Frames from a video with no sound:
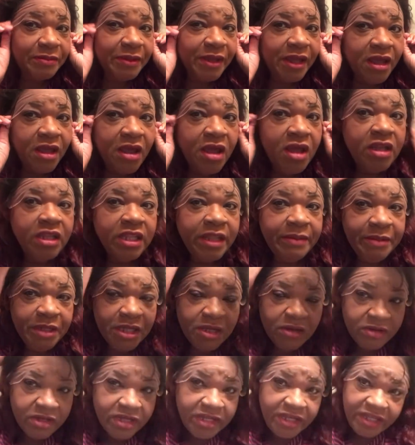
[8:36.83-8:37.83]
but let me
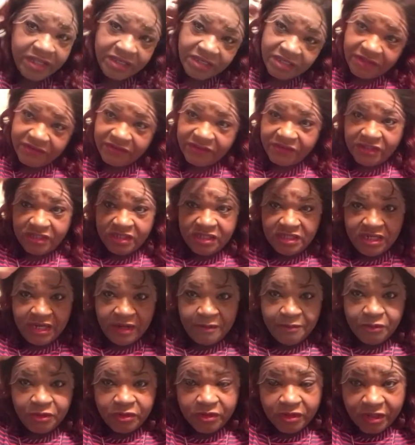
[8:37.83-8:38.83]
go cut this and then
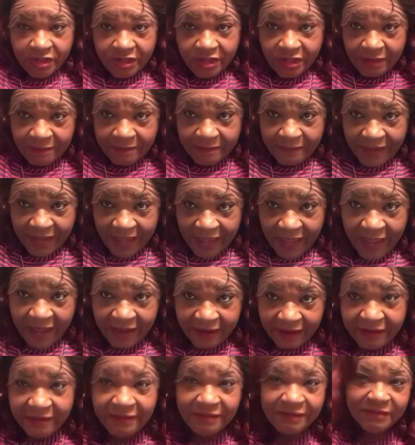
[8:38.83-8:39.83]
I'm gonna come
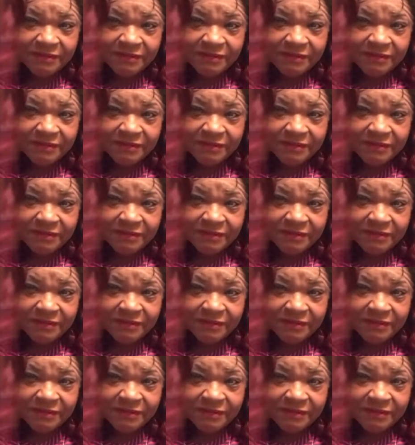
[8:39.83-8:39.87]
back.